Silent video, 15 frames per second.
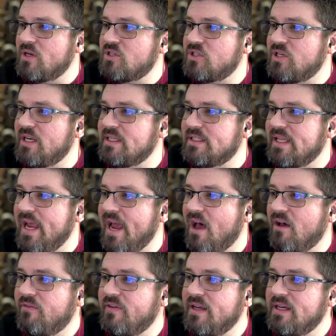Question Is the
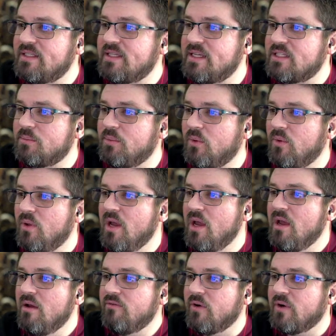alpha accessible
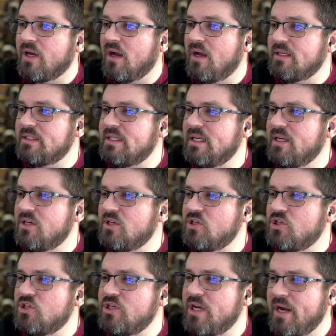for content
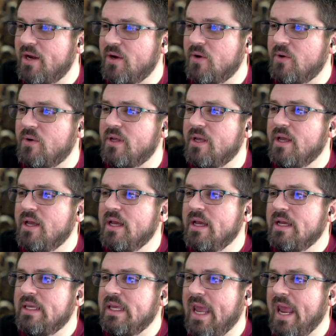shared
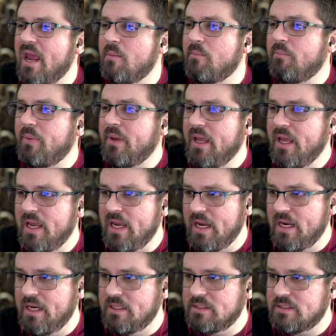
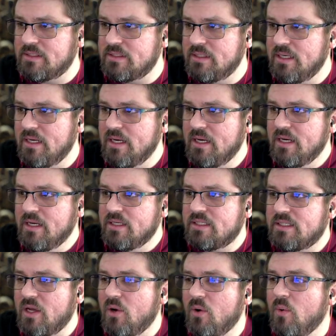campaigns.
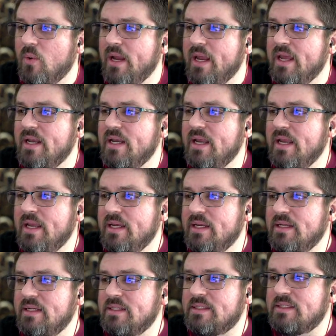So it
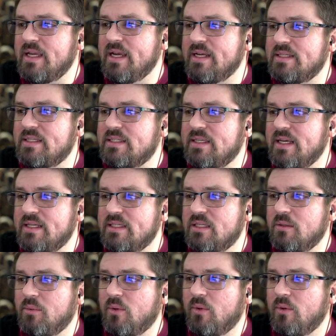is
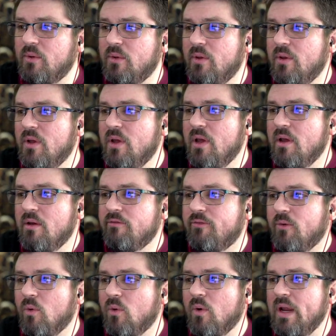accessible
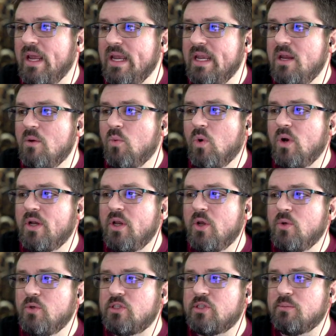for anyone
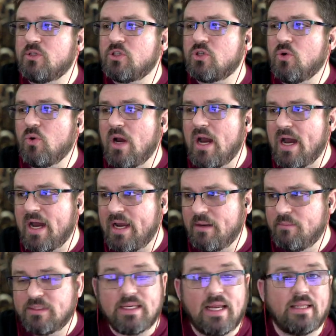who
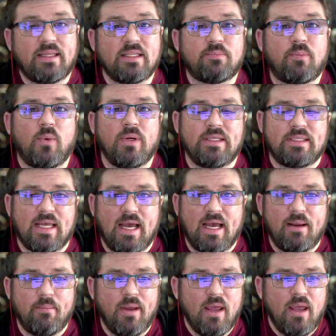subscribes at this point in
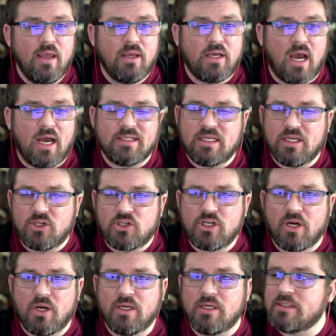time. Content
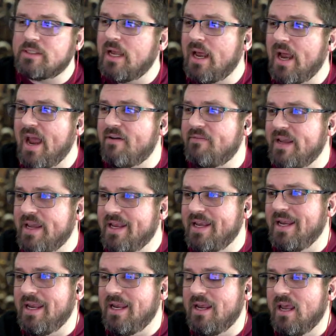sharing does not have
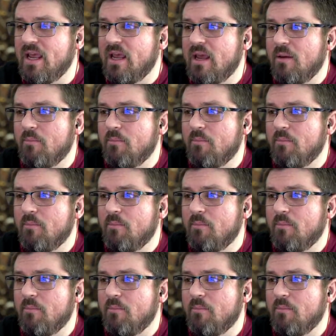any